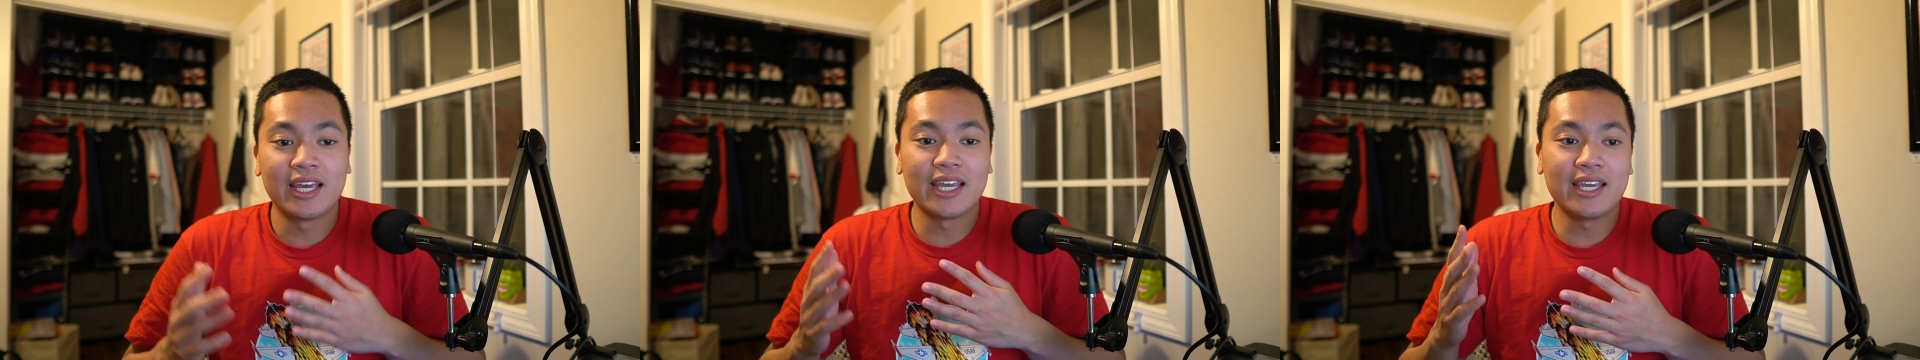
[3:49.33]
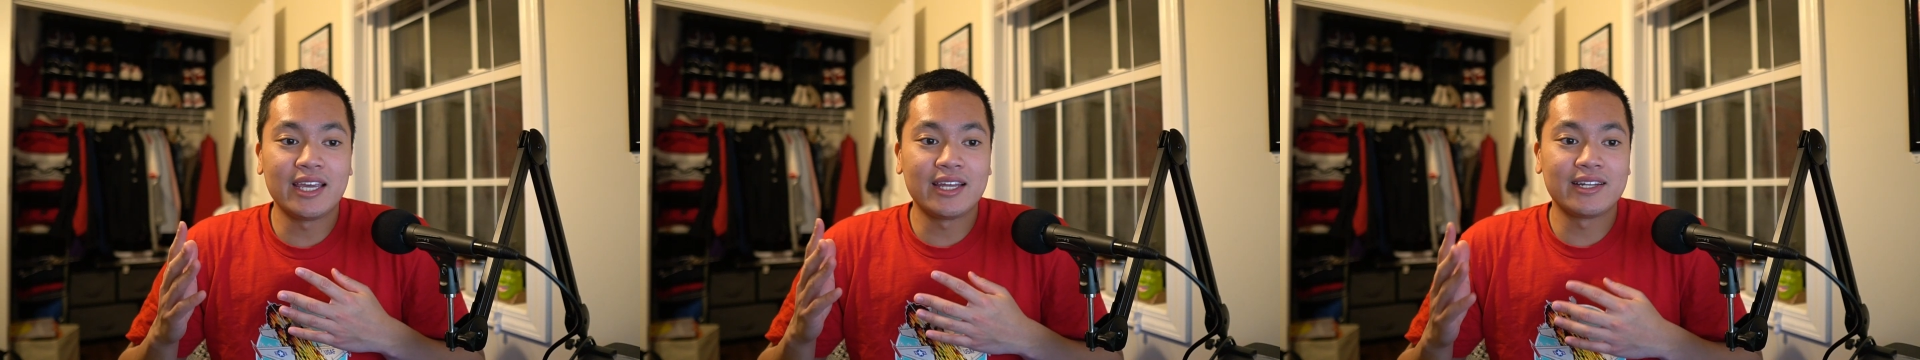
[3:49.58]

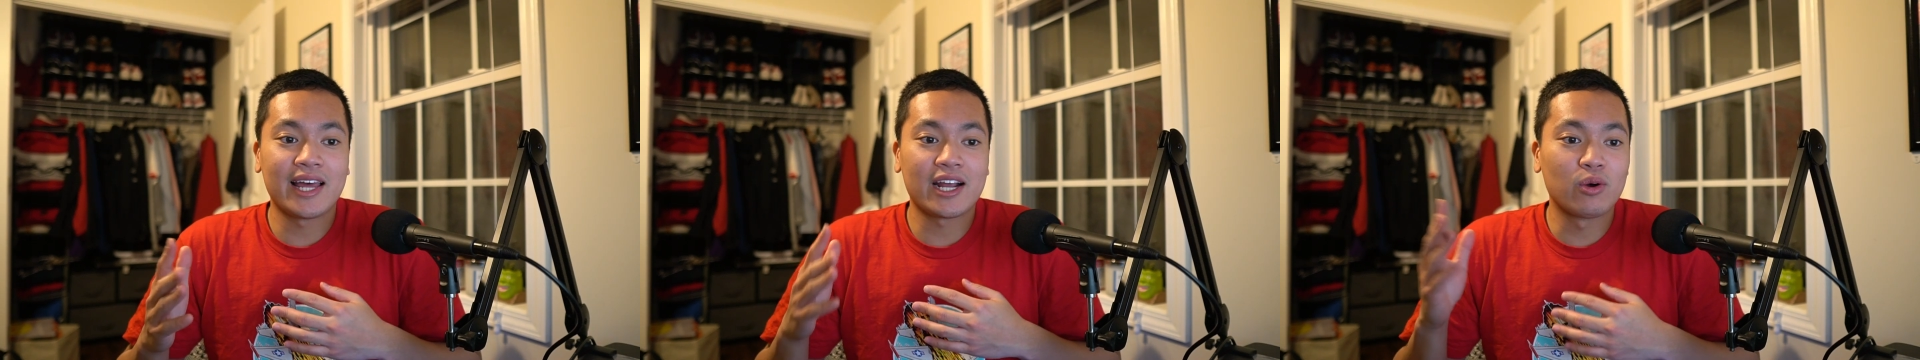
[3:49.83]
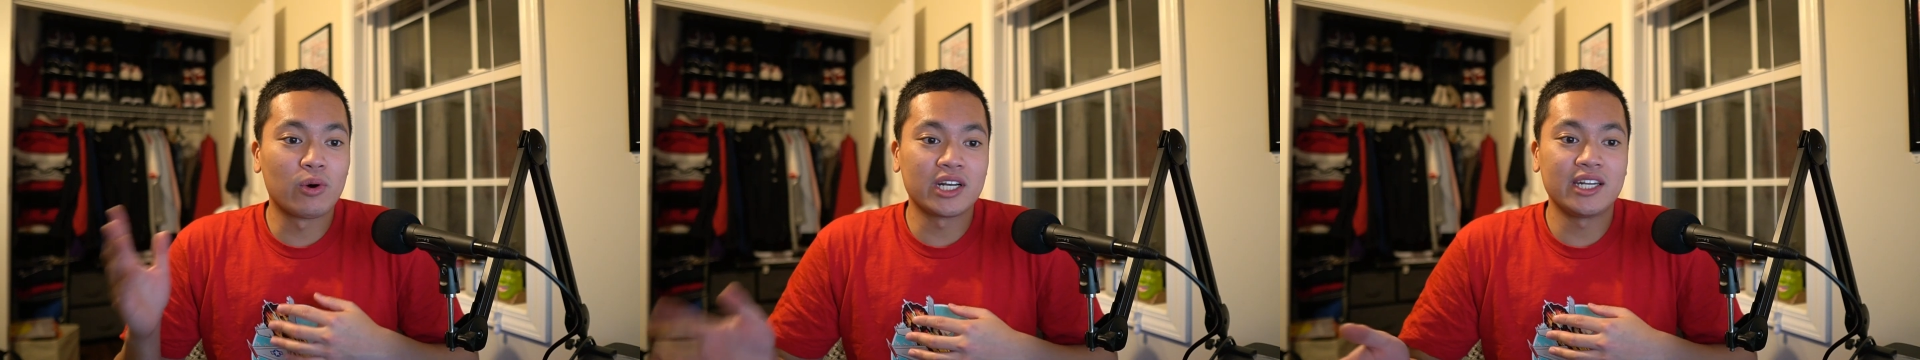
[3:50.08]
and that
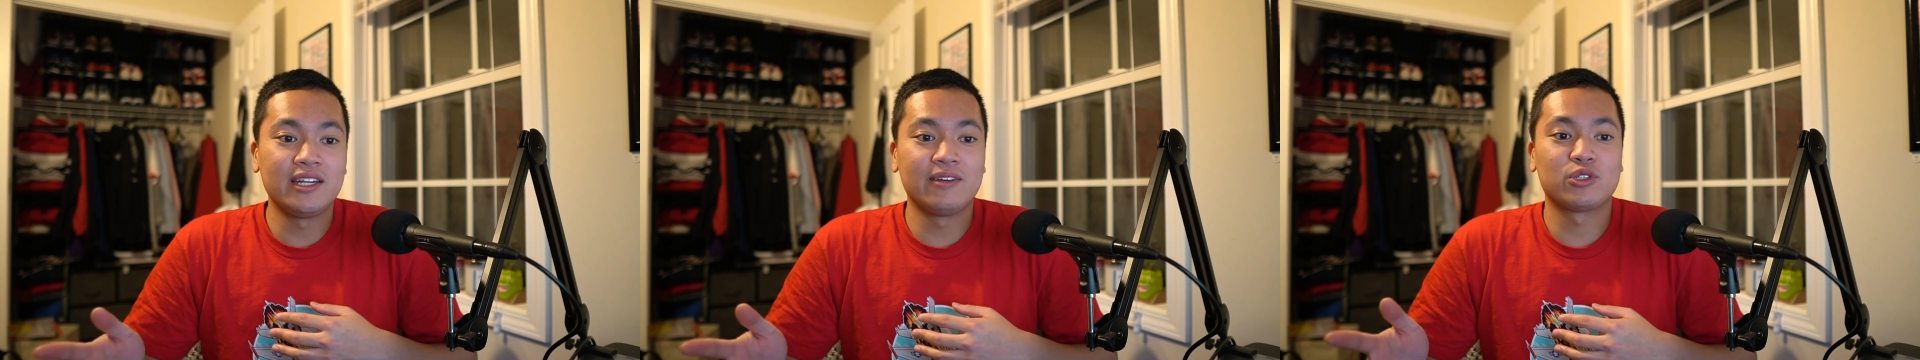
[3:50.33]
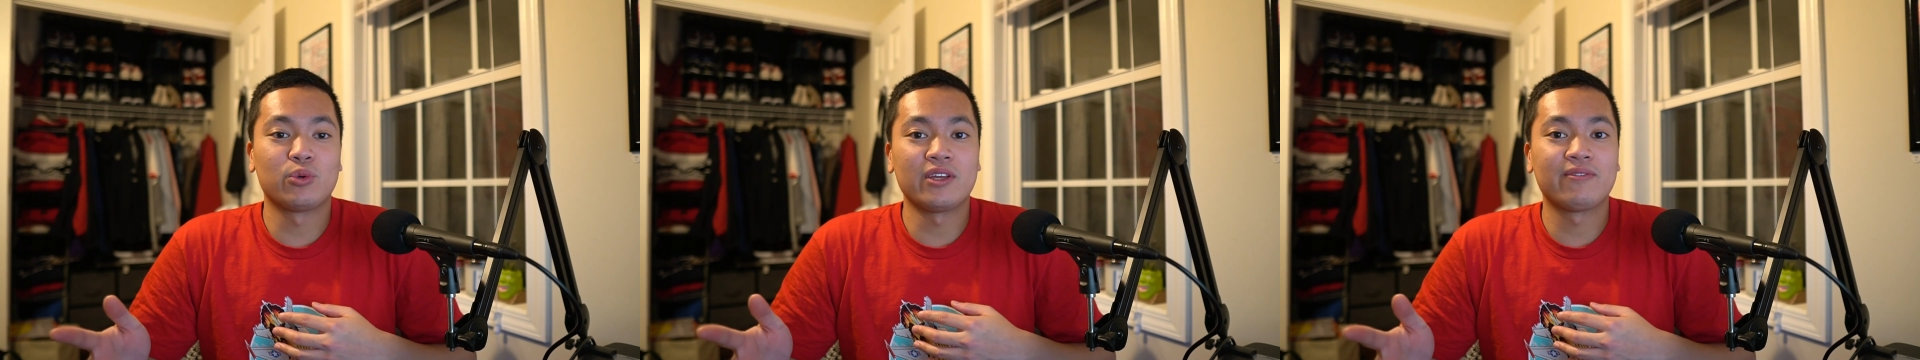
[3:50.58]
quantity of
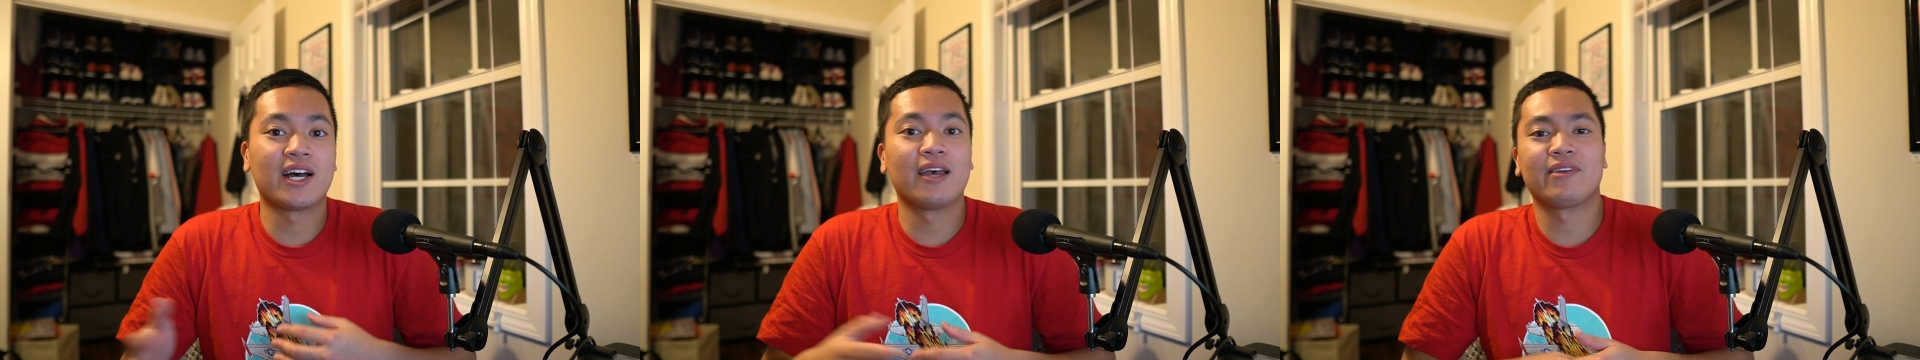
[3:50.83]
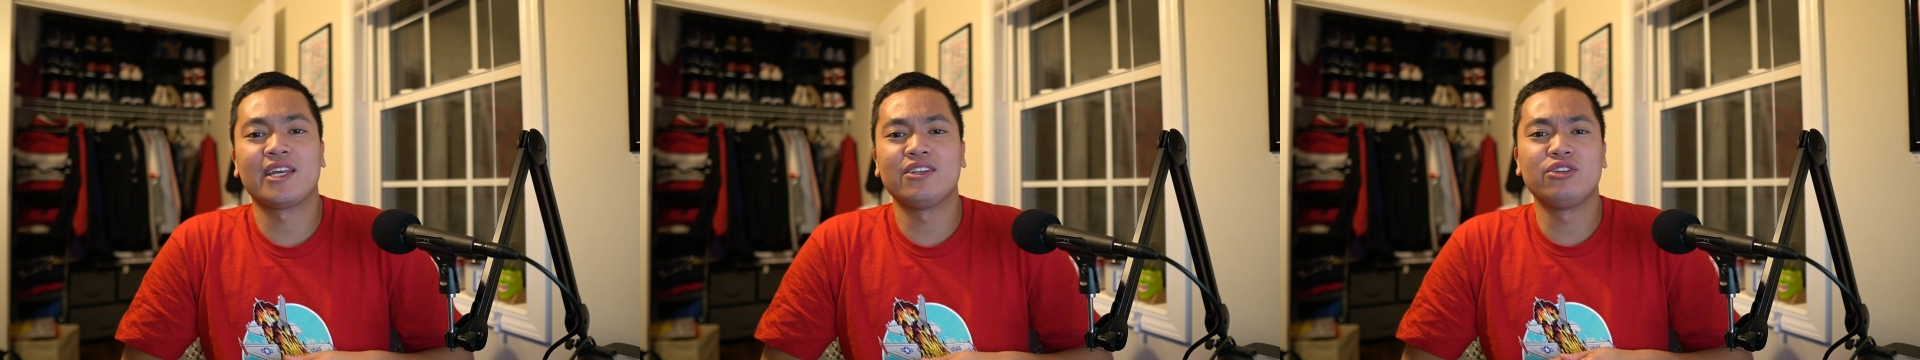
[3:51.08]
25
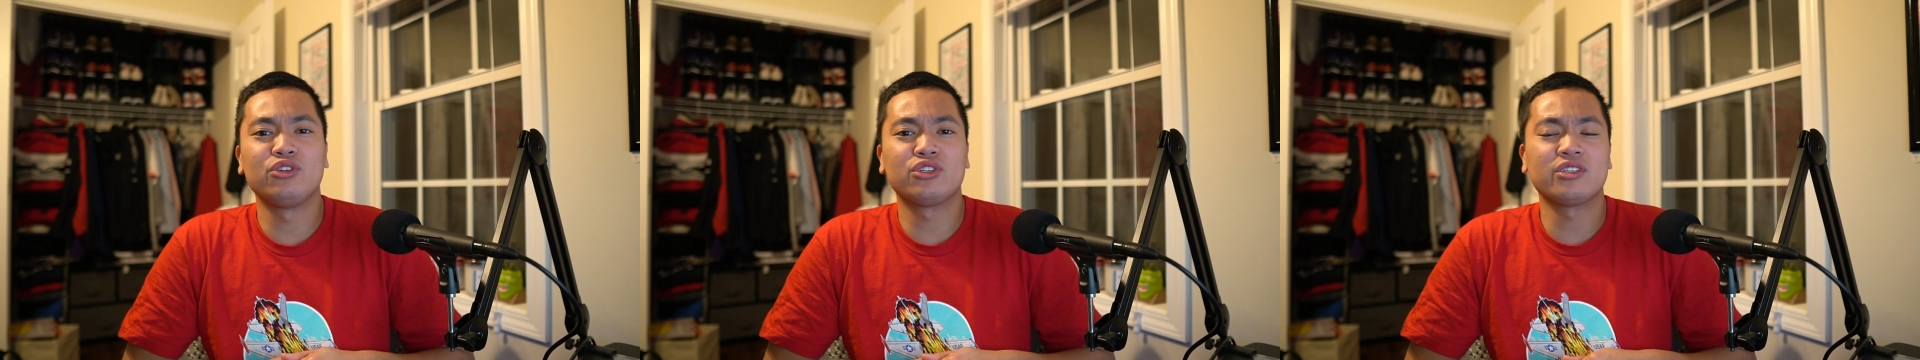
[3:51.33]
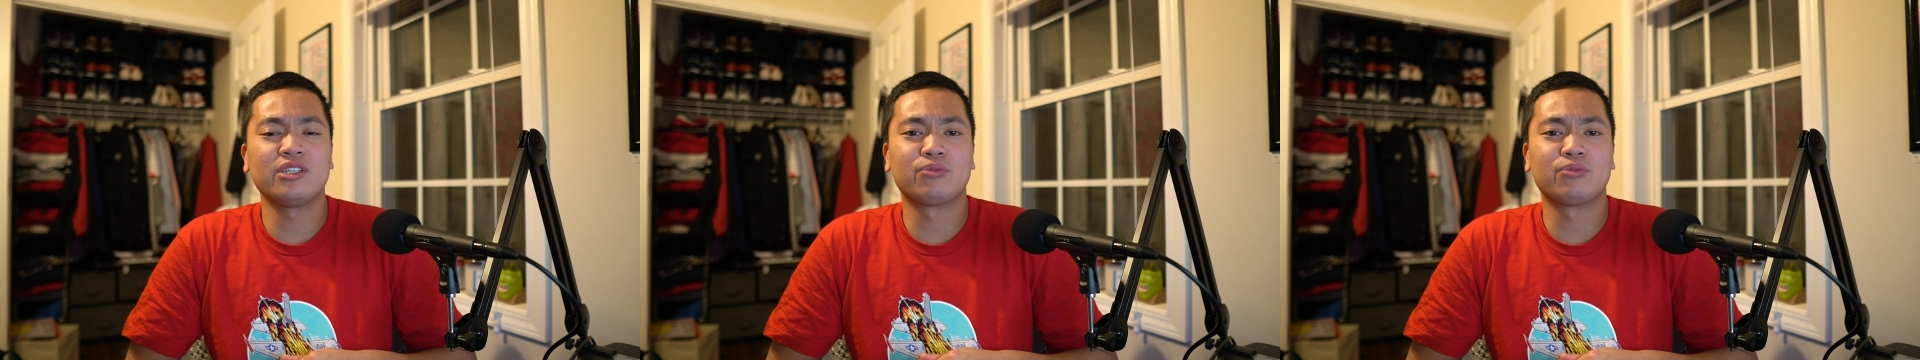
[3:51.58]
can usually